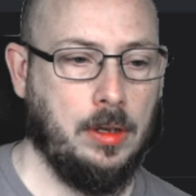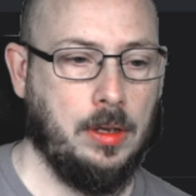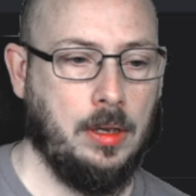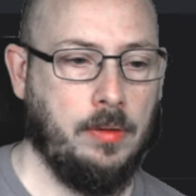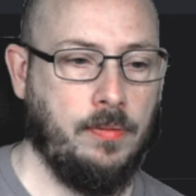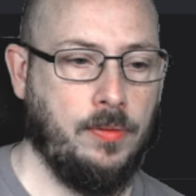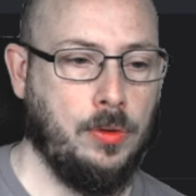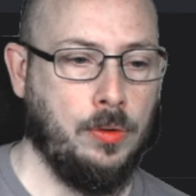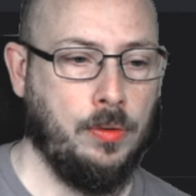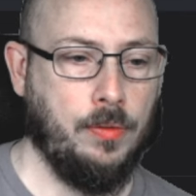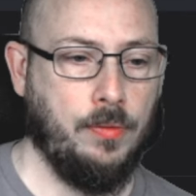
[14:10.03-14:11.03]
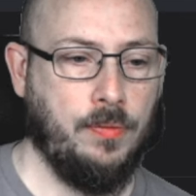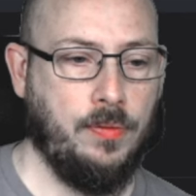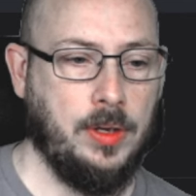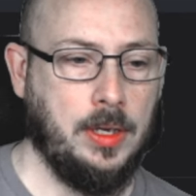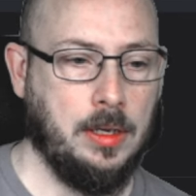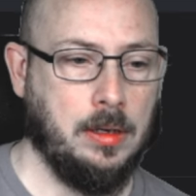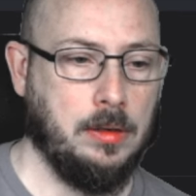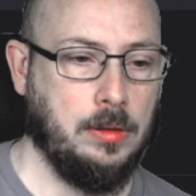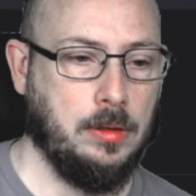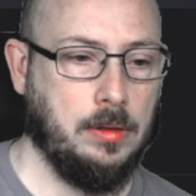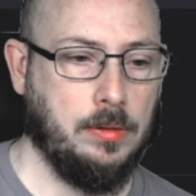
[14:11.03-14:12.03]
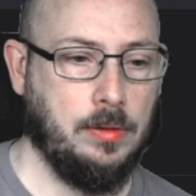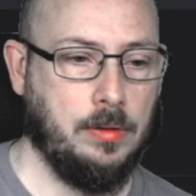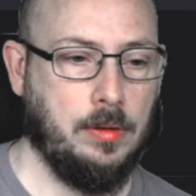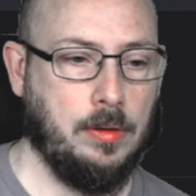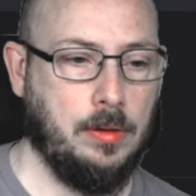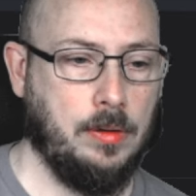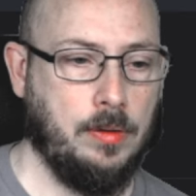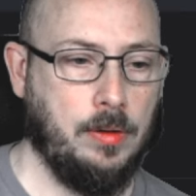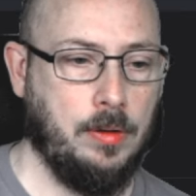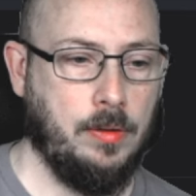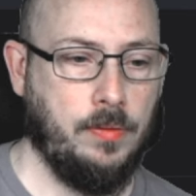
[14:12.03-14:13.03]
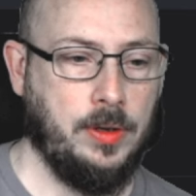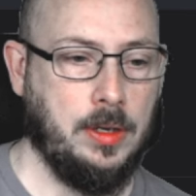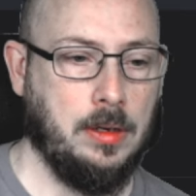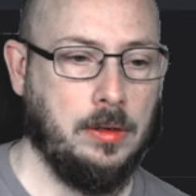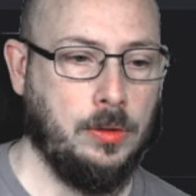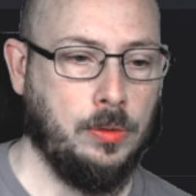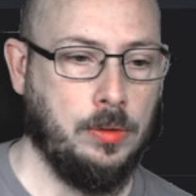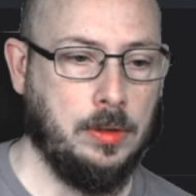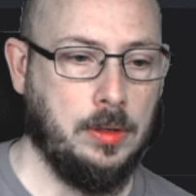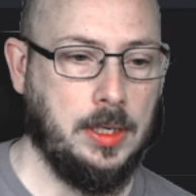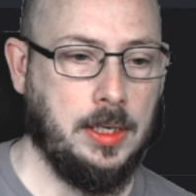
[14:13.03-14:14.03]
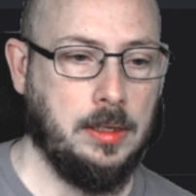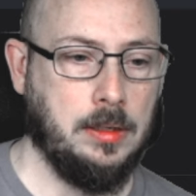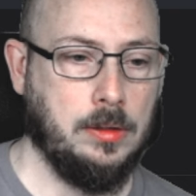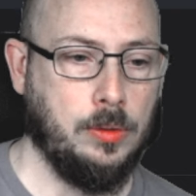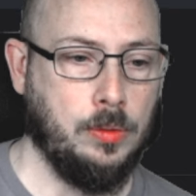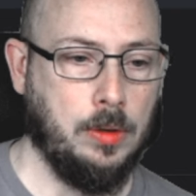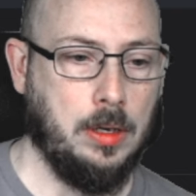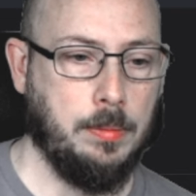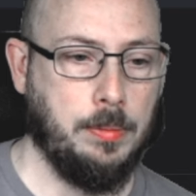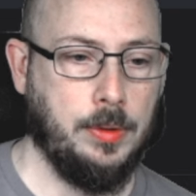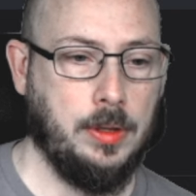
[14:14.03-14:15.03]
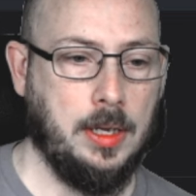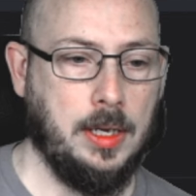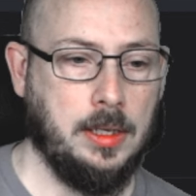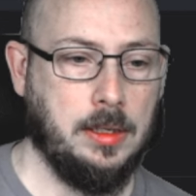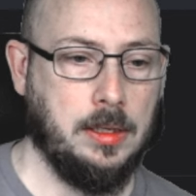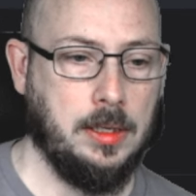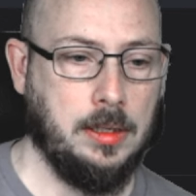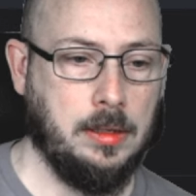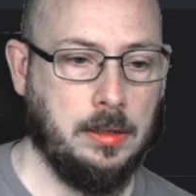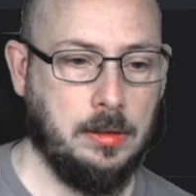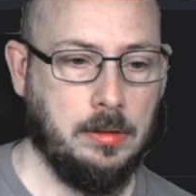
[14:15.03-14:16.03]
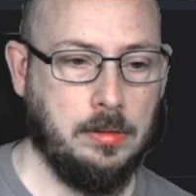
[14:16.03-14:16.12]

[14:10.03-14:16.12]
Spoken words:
If you feel you need to update it,